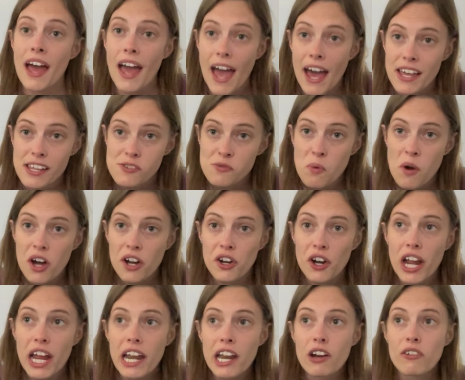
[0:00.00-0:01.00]
has water
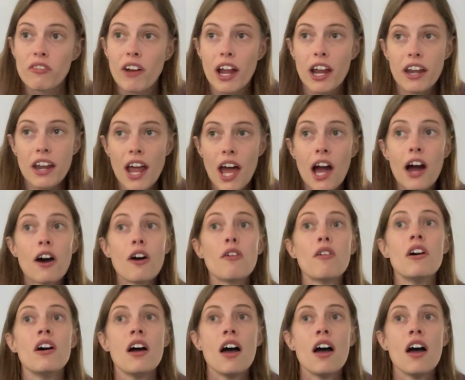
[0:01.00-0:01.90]
in it right now,